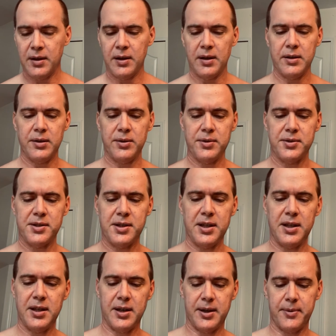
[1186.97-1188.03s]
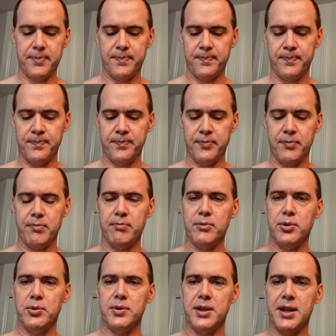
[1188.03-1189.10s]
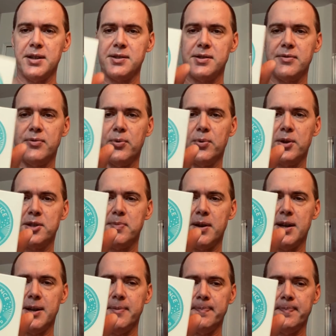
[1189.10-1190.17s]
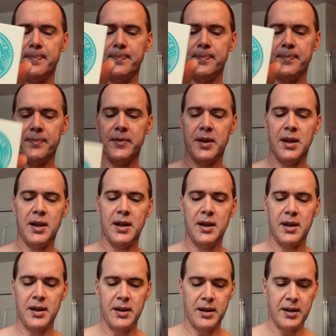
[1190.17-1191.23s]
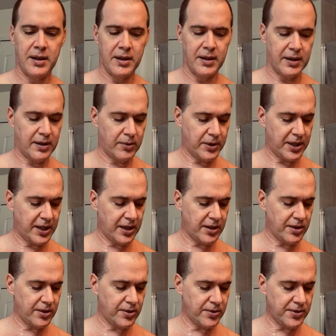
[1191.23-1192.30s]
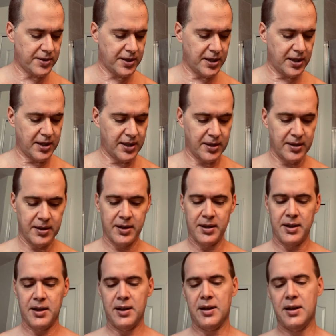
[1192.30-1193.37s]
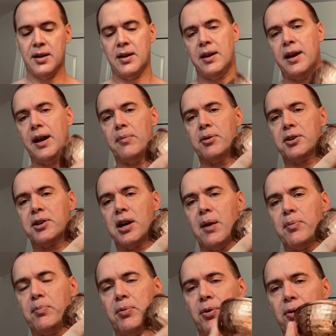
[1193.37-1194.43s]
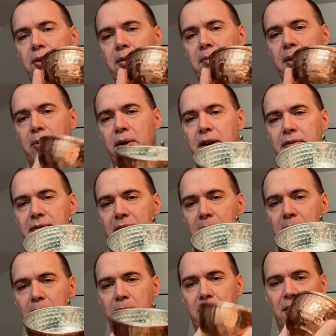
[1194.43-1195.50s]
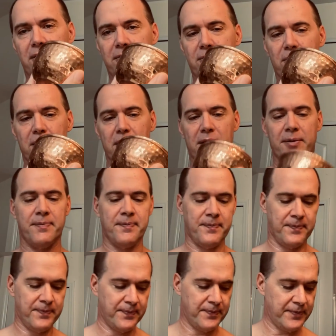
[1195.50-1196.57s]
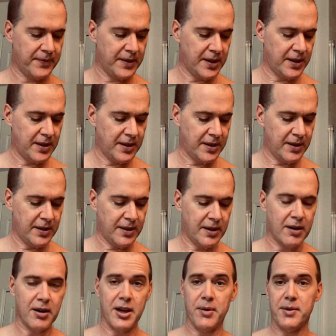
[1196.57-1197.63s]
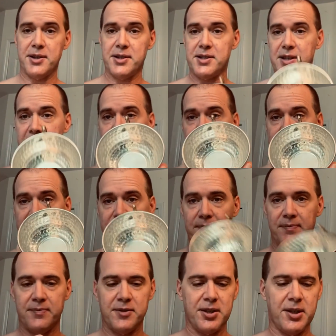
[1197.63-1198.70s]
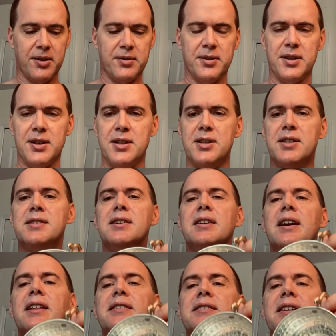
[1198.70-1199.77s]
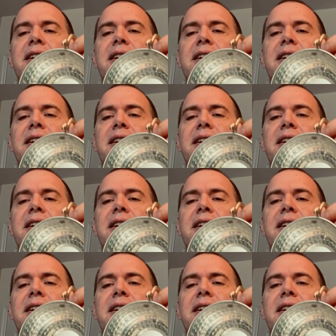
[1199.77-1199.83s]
I used the uh, Moon Dance Forest Pine, and I went ahead and used the hammered copper bowl that my wife let me borrow for. Already rinsed it out, so so you can see kind of the